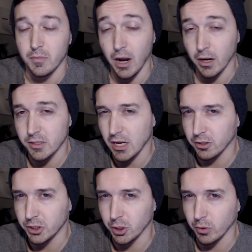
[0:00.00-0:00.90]
Not
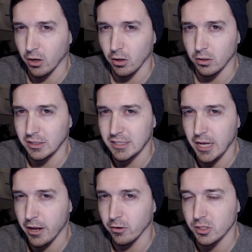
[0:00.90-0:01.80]
exactly sure what that all
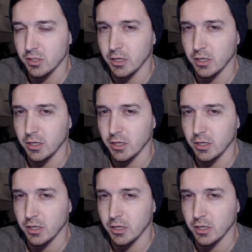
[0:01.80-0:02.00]
entails,